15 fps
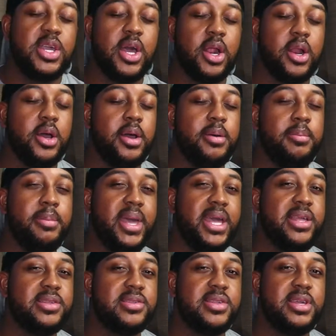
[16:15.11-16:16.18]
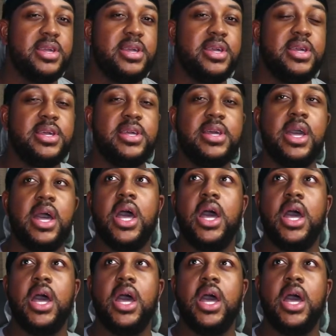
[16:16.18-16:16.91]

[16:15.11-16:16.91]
Y'all are amazing,